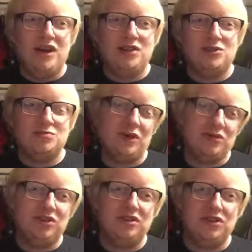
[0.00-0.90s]
as
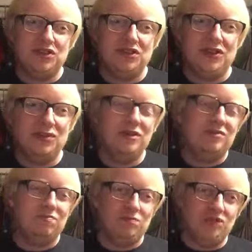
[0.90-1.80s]
most of you guys know.
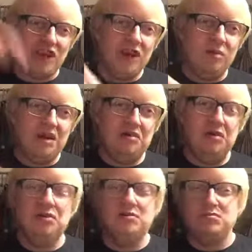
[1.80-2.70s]
Check out
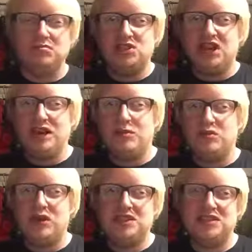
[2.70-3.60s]
Bierol, check out
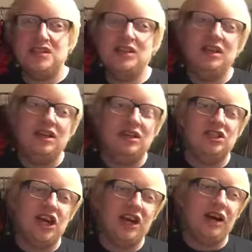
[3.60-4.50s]
Birretta,
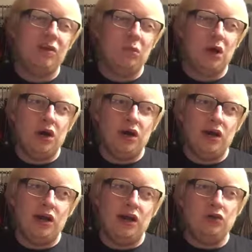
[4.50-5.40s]
check out
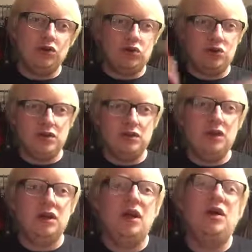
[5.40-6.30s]
my Austrian
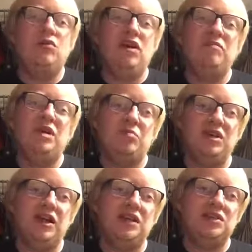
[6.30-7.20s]
craft beer
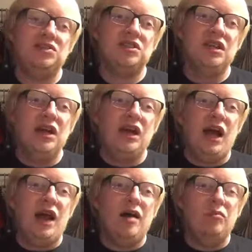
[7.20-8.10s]
playlist.
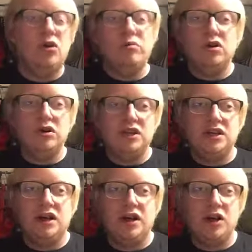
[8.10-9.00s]
And more
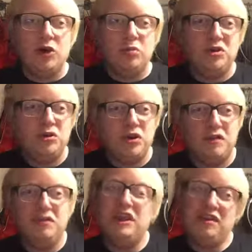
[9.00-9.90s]
importantly, I hope you'll
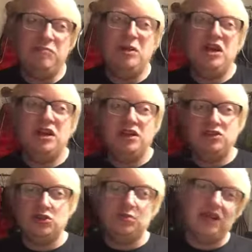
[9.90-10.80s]
forgive me and
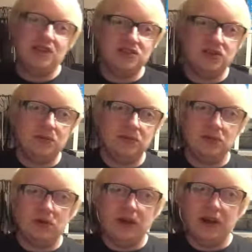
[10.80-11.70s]
join me next time
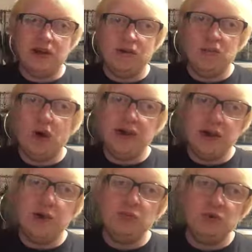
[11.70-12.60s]
for what I
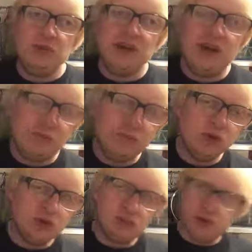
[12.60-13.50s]
hope will be a
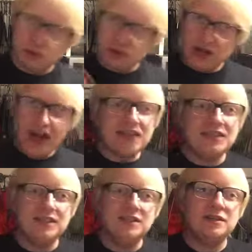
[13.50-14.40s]
much more
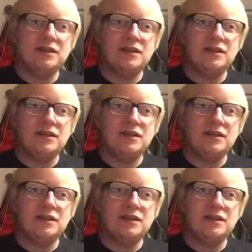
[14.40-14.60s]
truncated